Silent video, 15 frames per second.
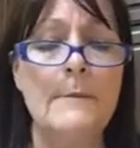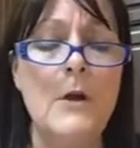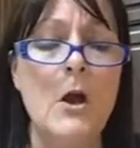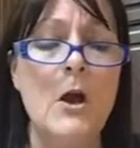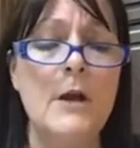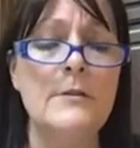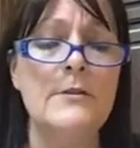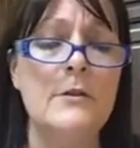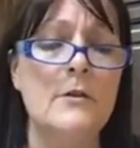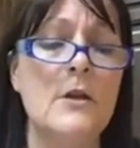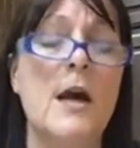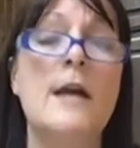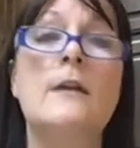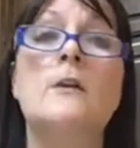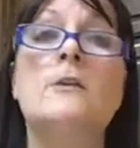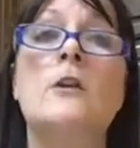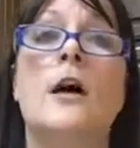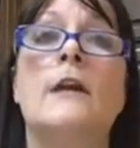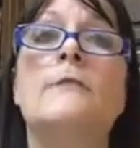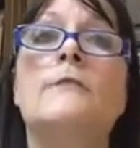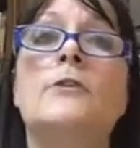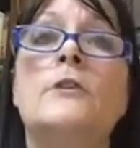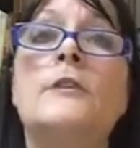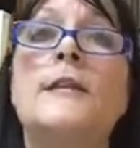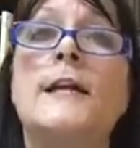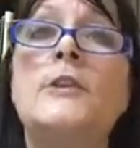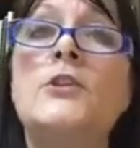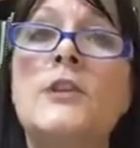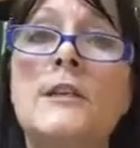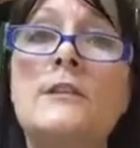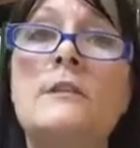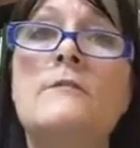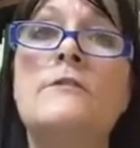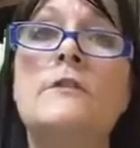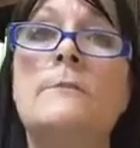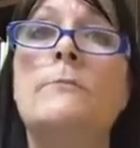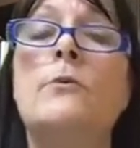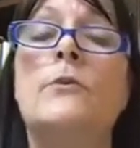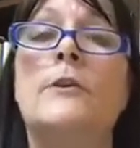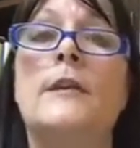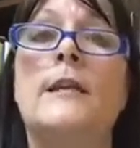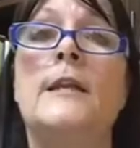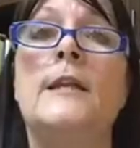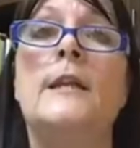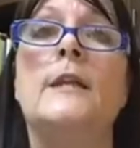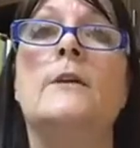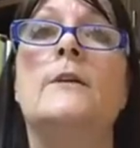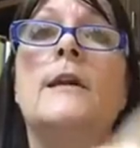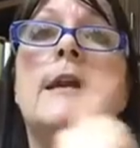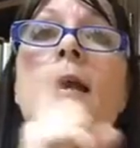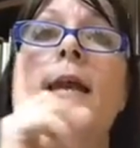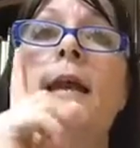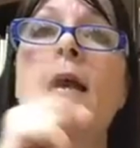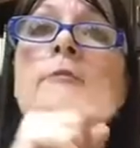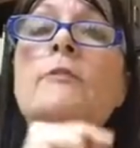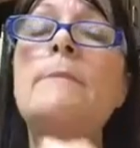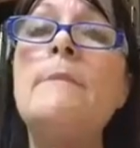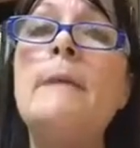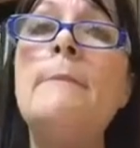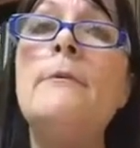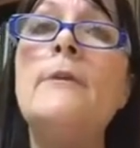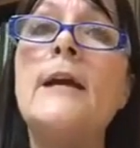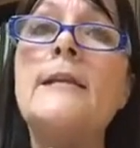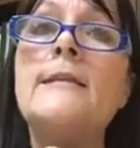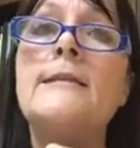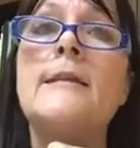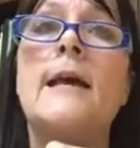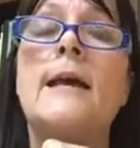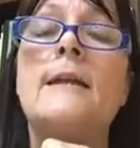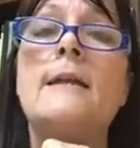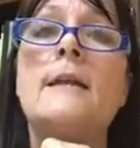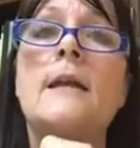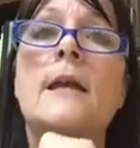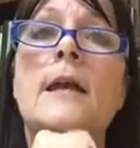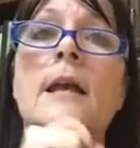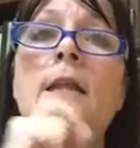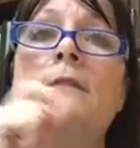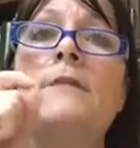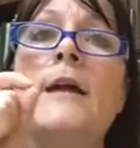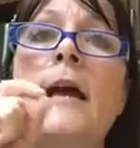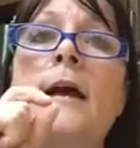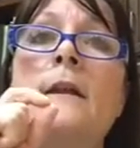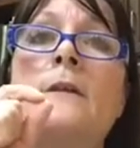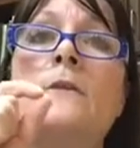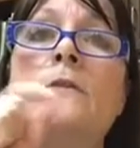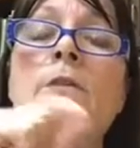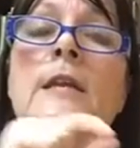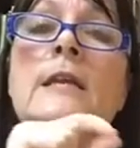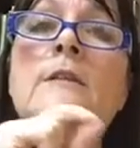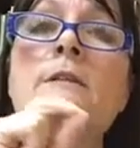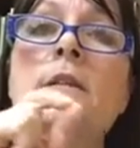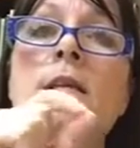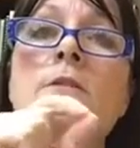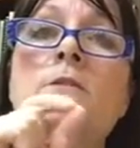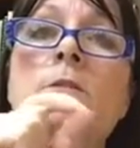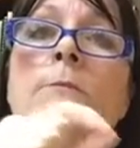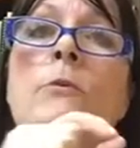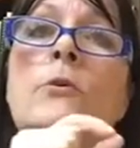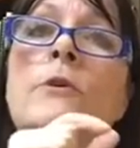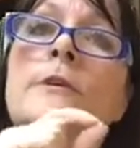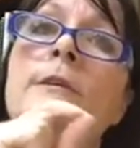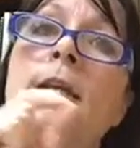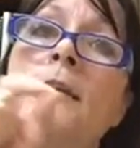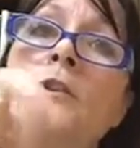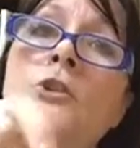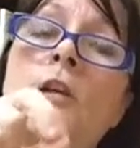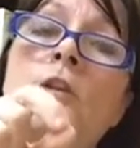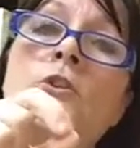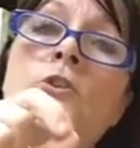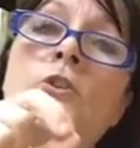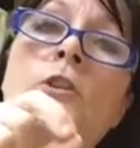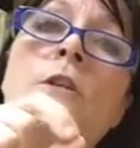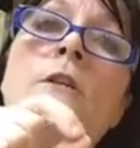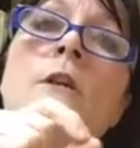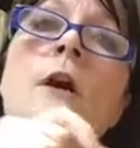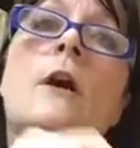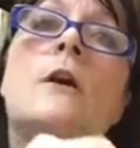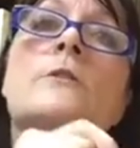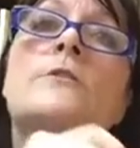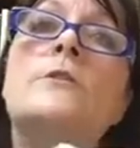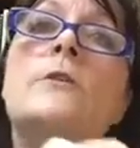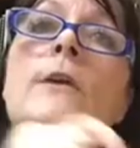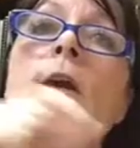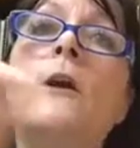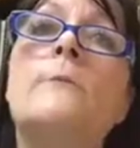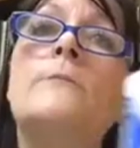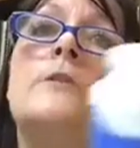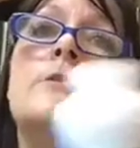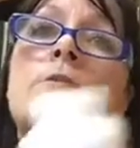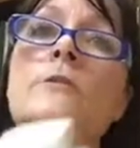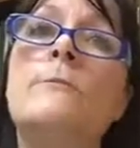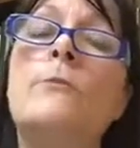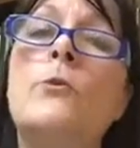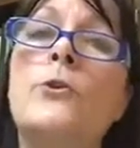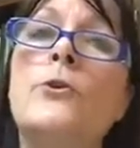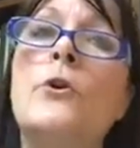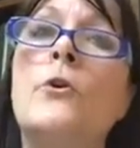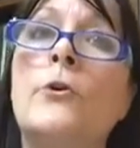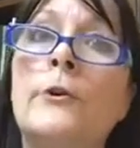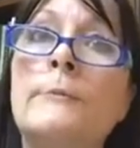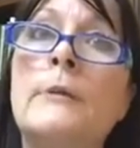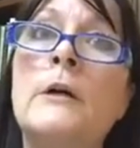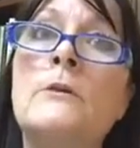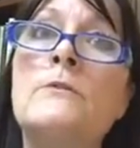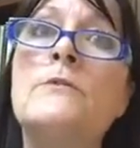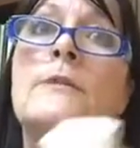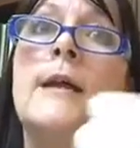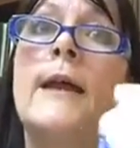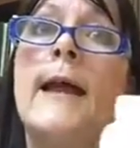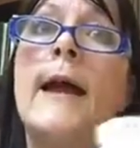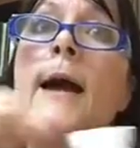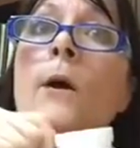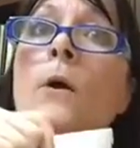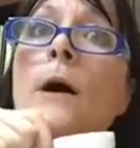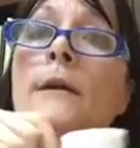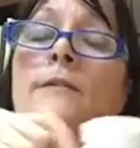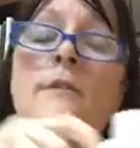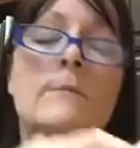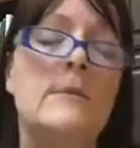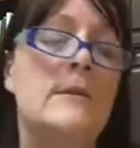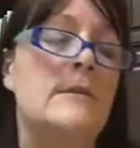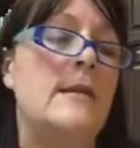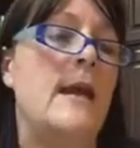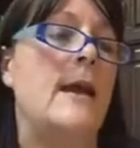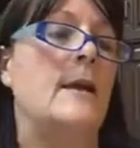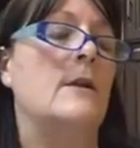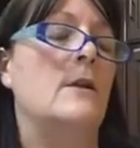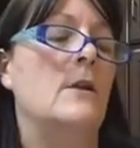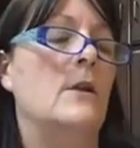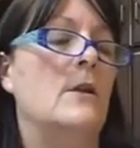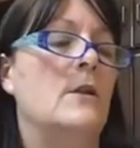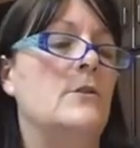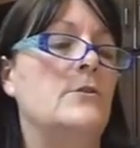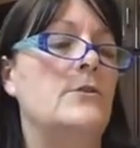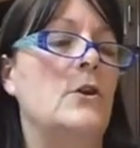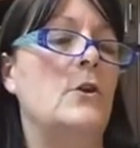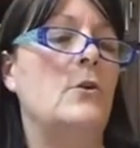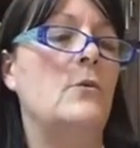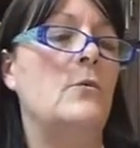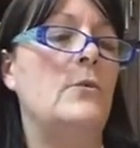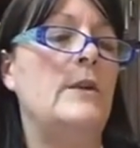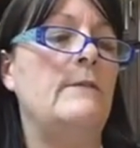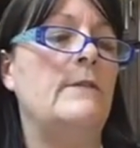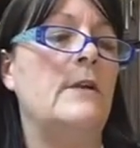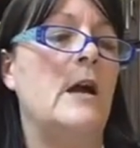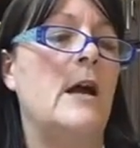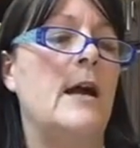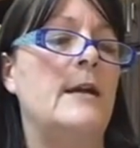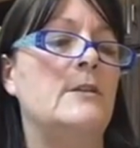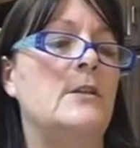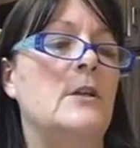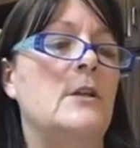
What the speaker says: also got a lot of good digestive support in here. And remember I said that things that support digestion also help to support hormones. How awesome is that? So we've got